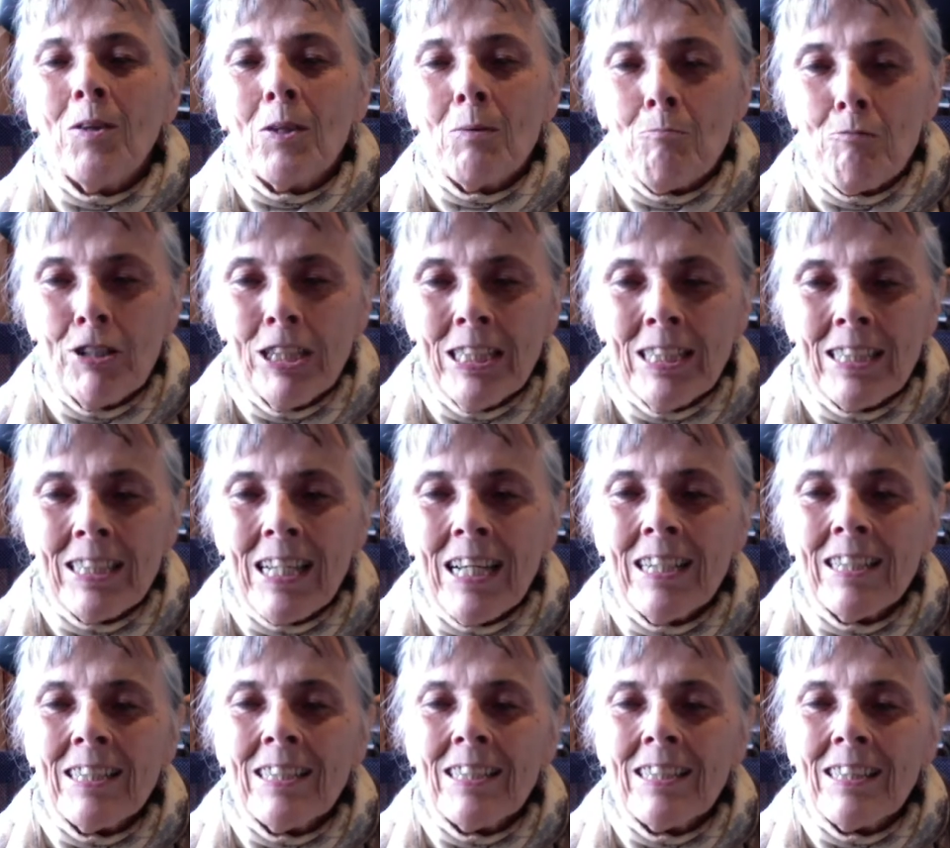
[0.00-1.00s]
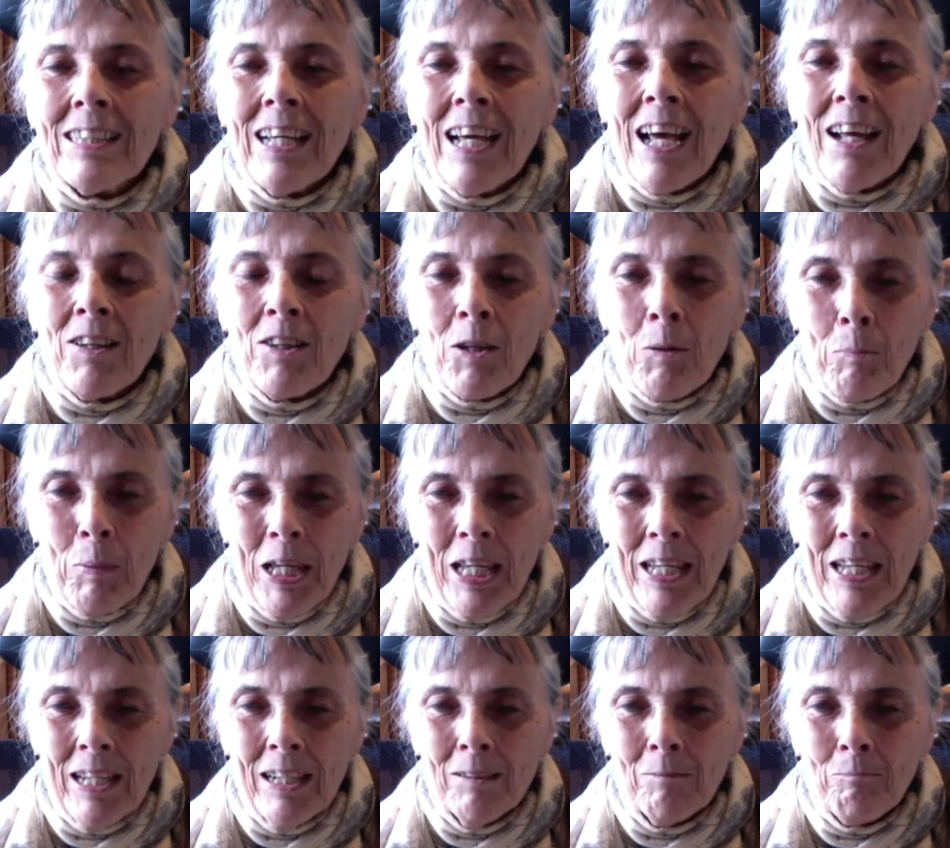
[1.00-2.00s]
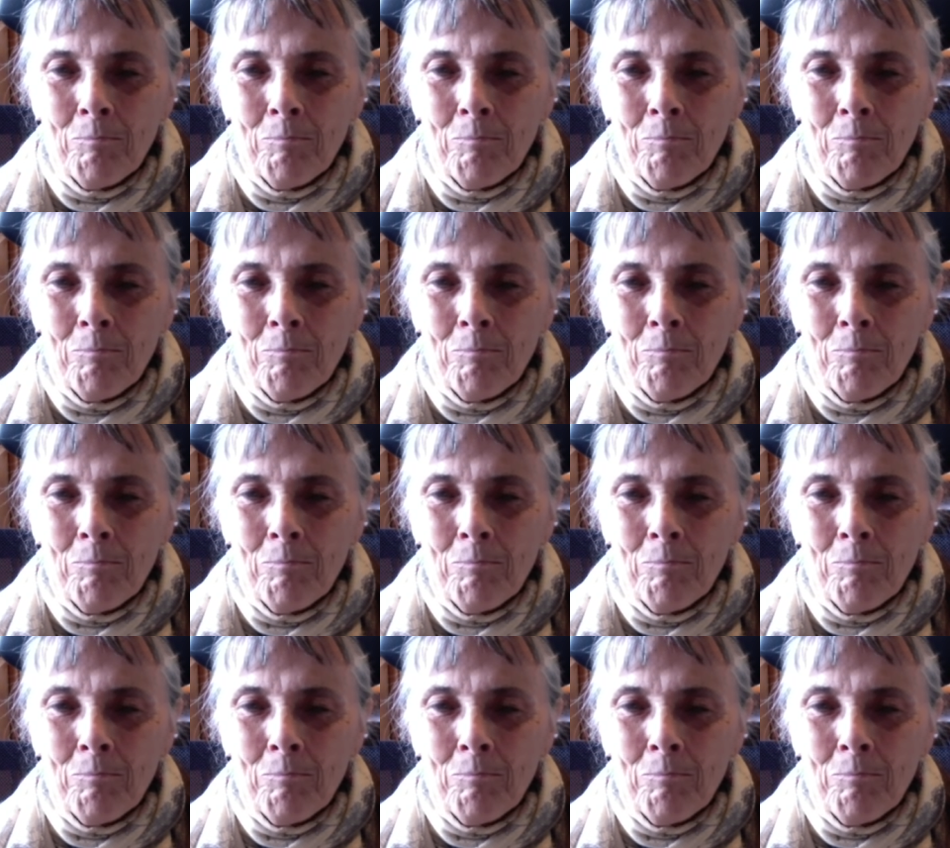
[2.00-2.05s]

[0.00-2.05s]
The Princess and the Pea.